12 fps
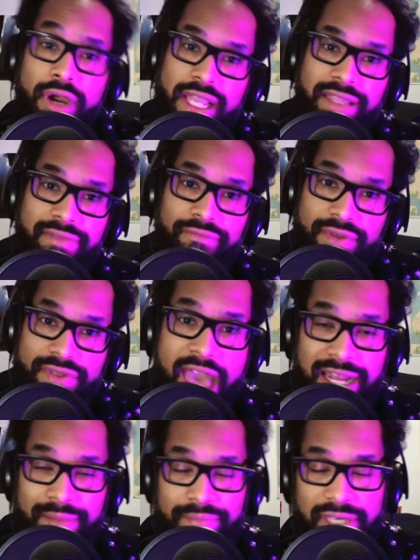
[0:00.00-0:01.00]
And for
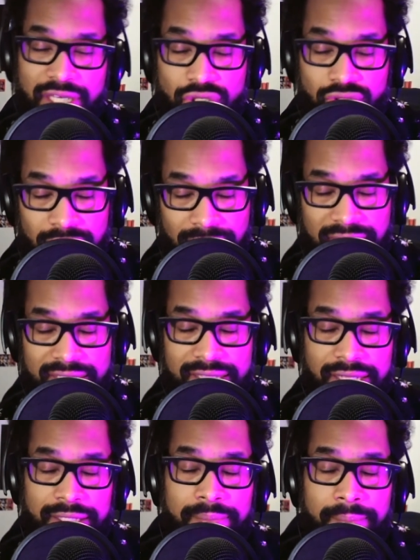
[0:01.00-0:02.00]
that, I'm extremely
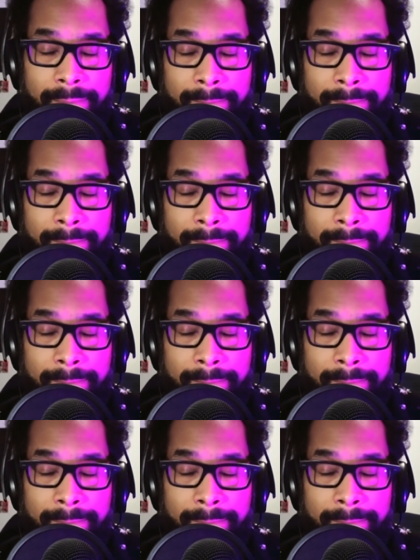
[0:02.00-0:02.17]
excited.